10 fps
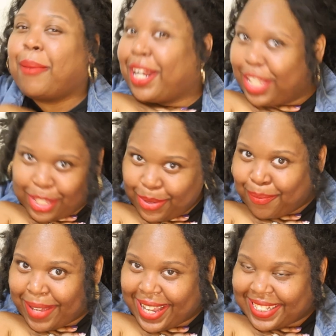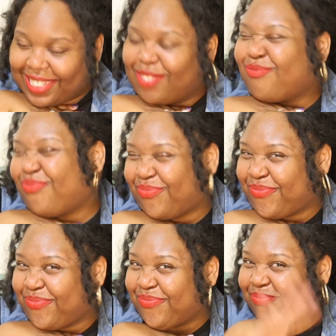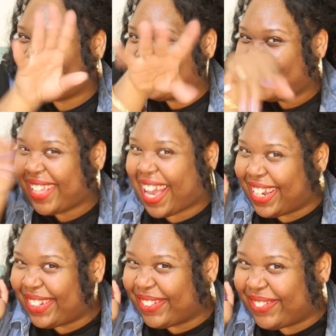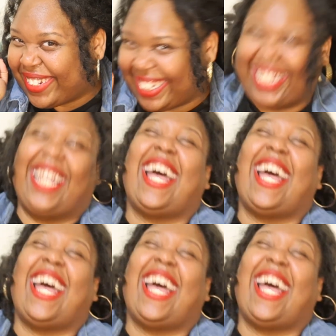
but a cute mess. How you doing?